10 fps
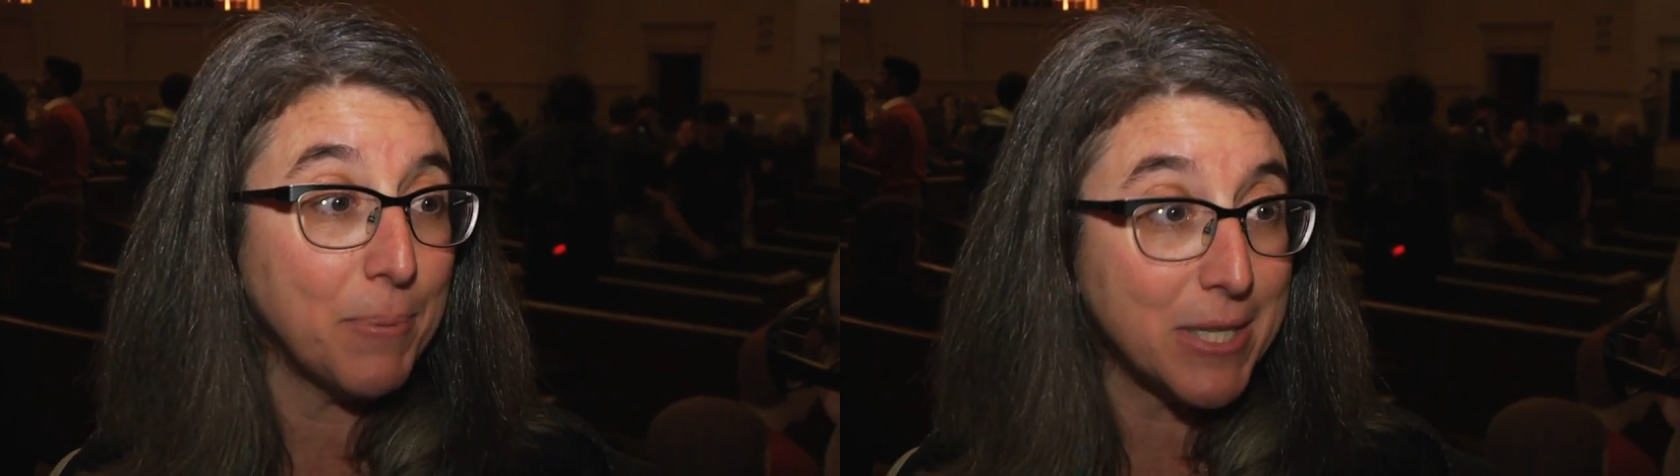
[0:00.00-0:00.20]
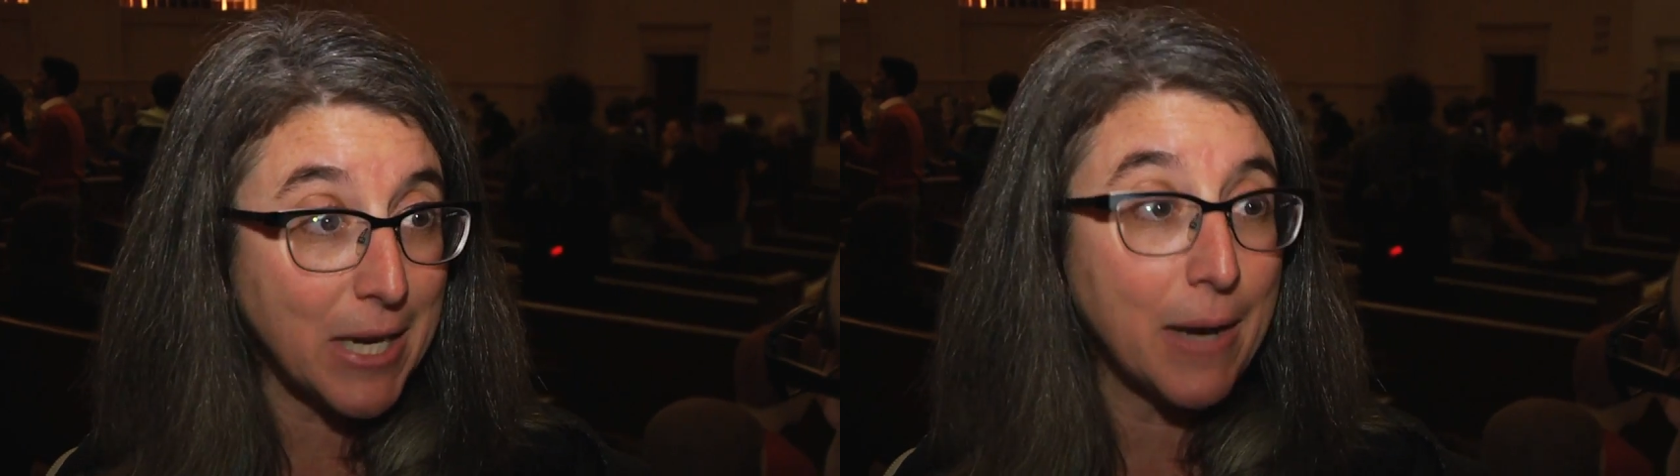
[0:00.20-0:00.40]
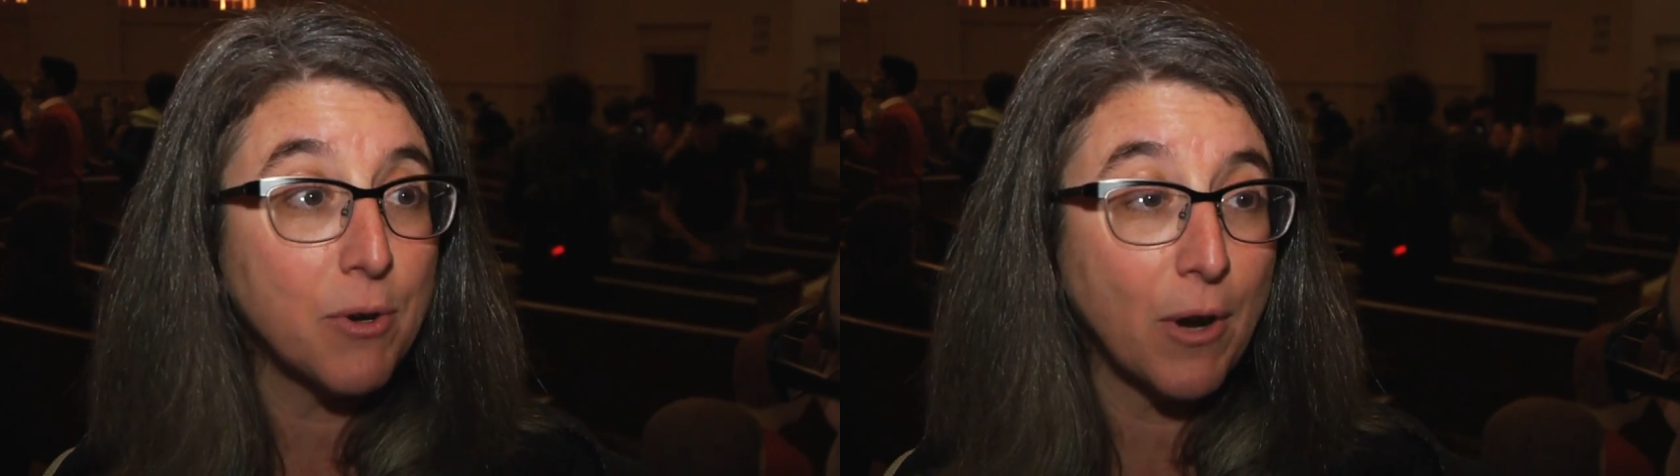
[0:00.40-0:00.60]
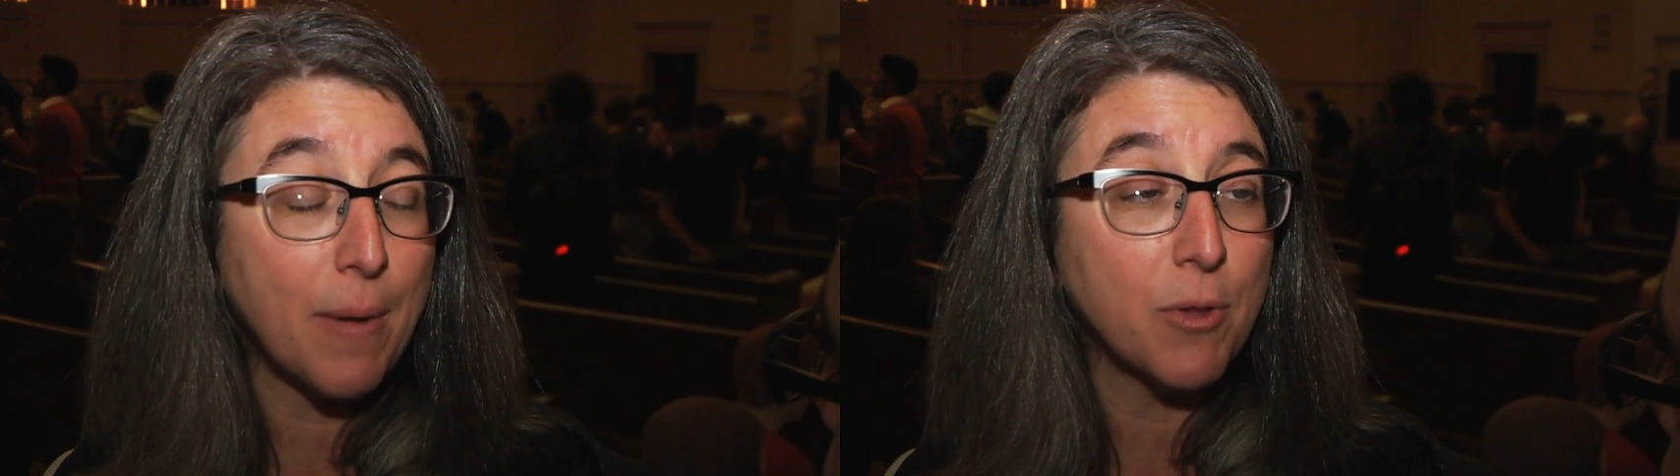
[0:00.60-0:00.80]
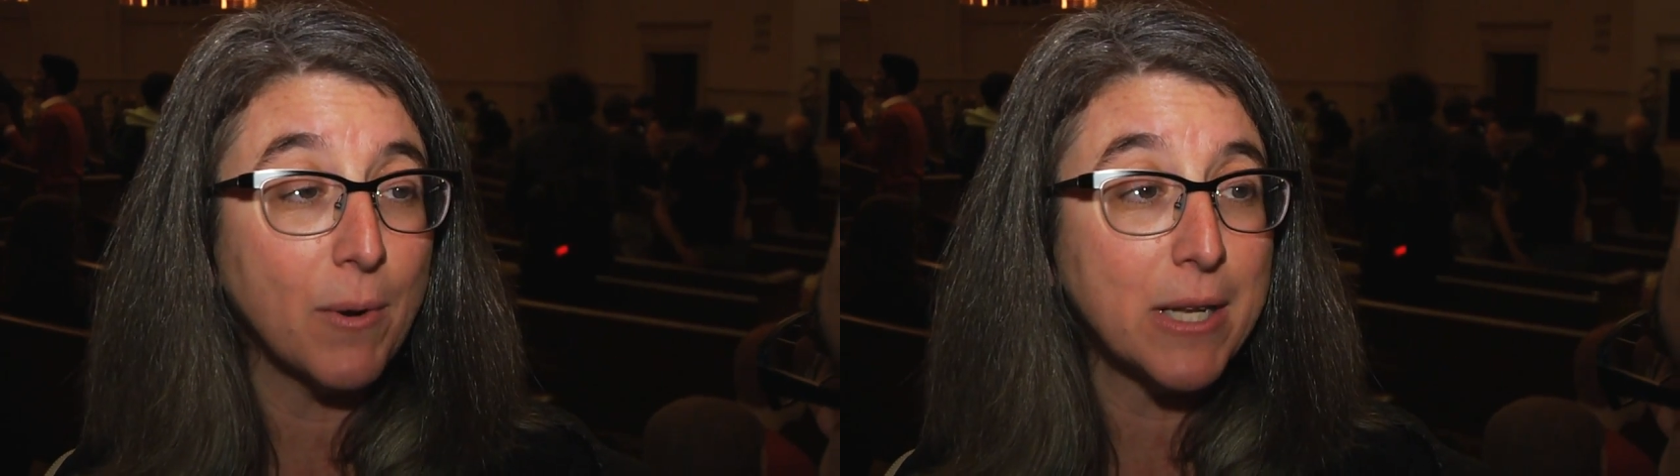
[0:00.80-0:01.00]
It's time to
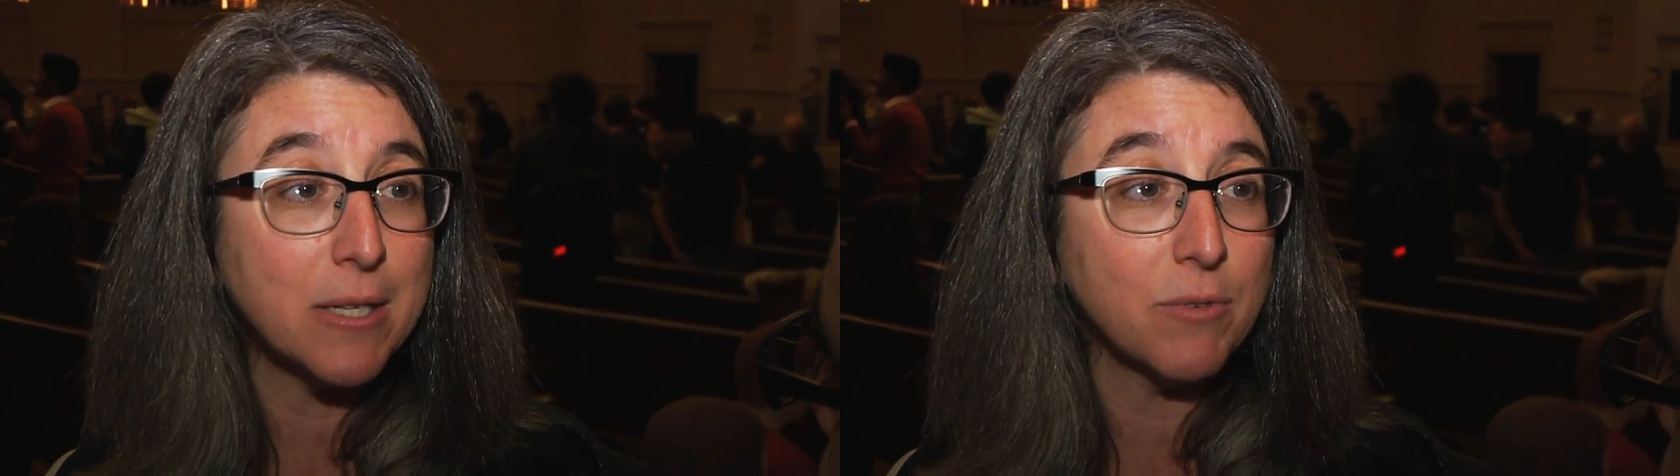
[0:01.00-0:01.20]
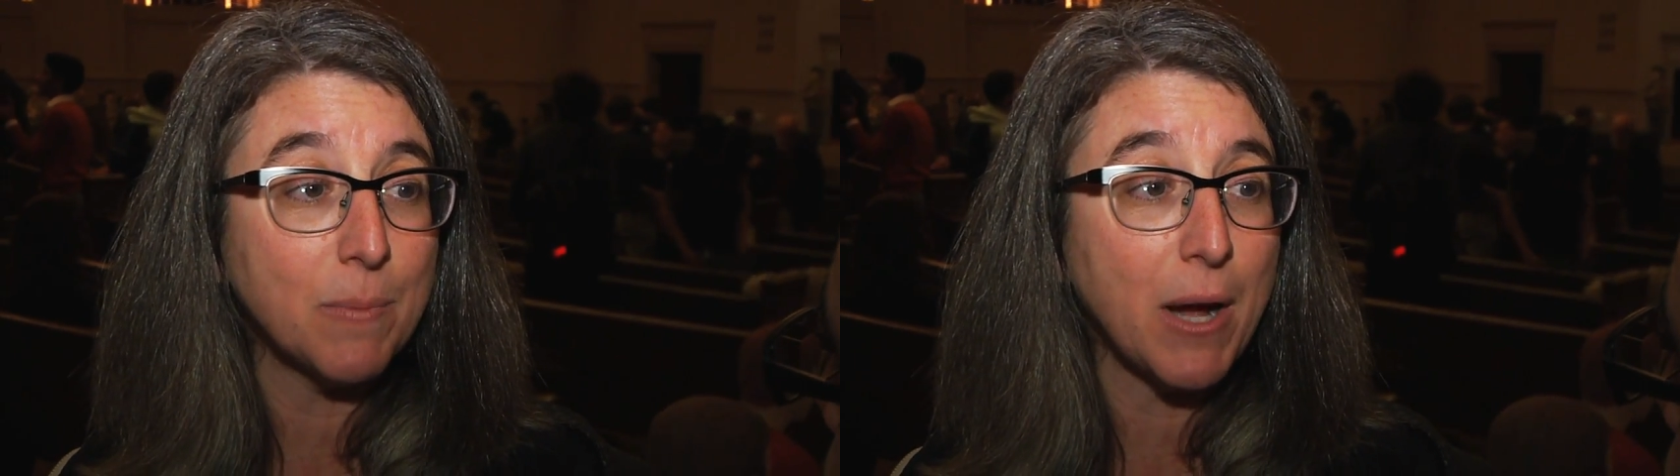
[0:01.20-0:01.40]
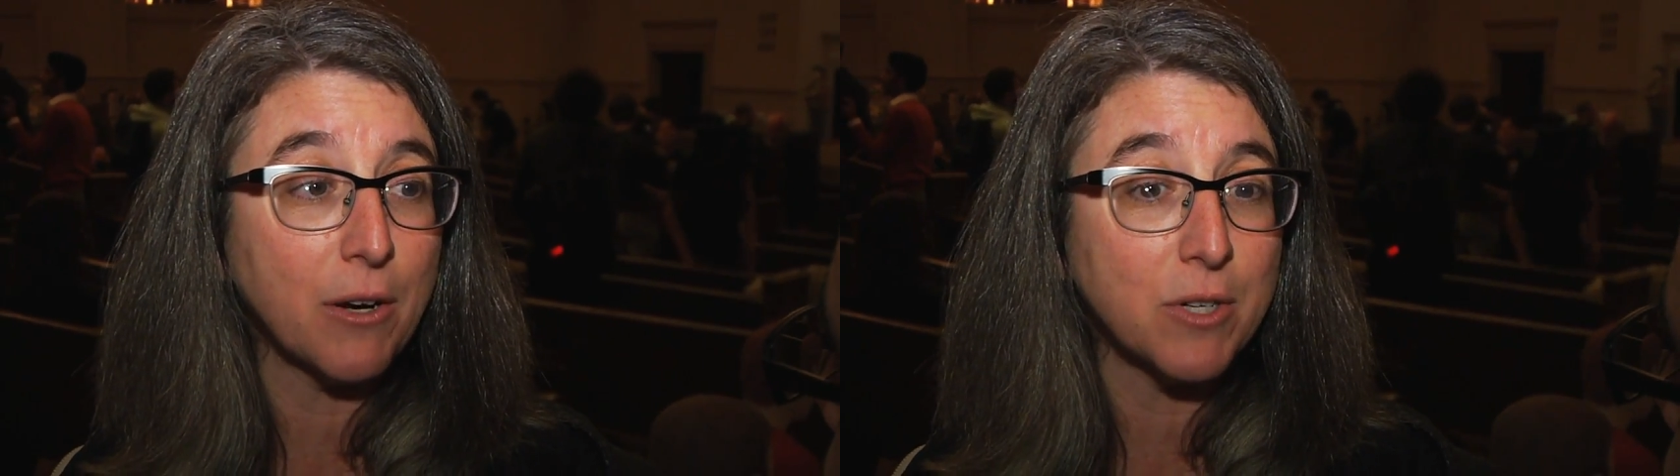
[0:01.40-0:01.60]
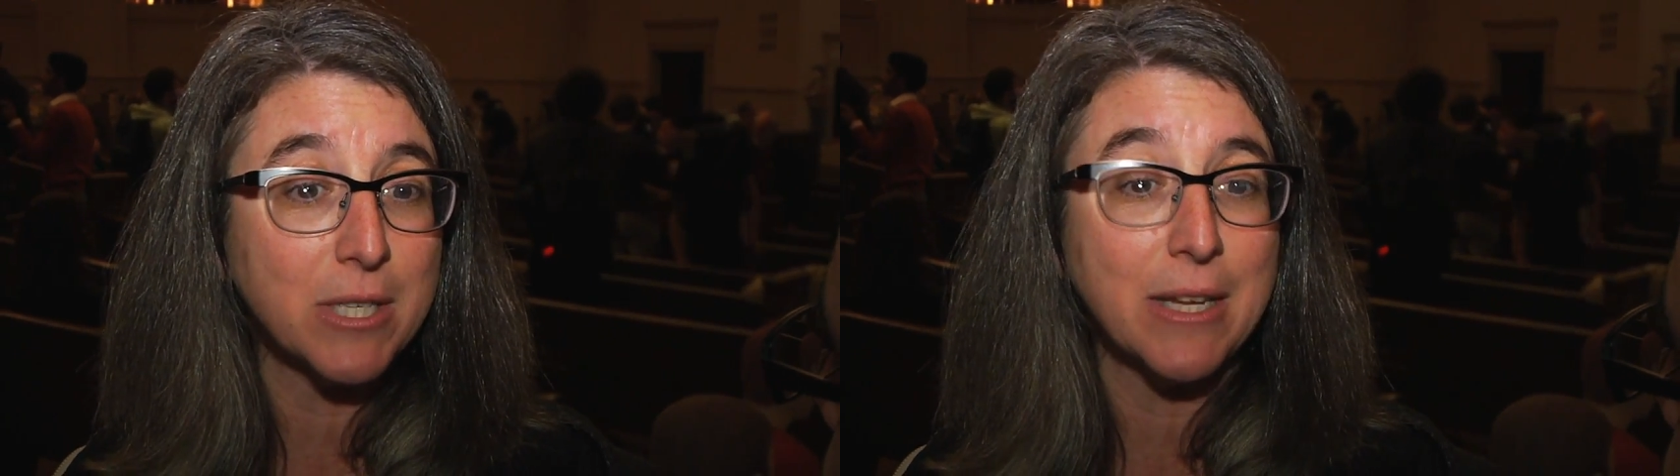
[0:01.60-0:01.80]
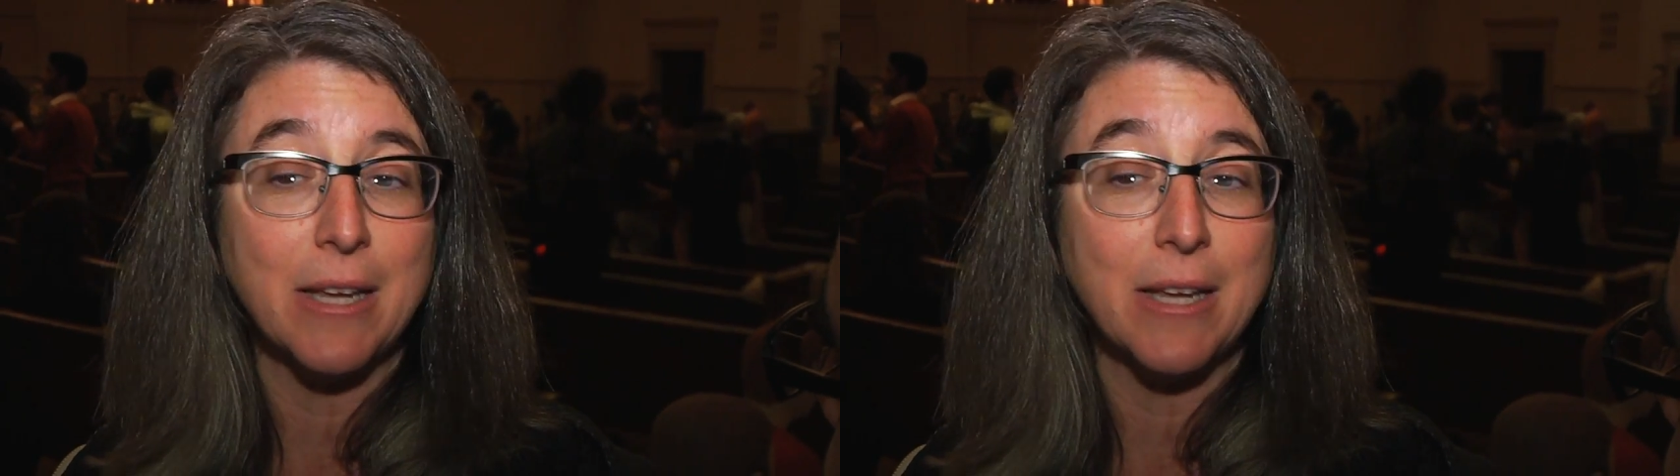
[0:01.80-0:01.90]
grab the reins of democracy.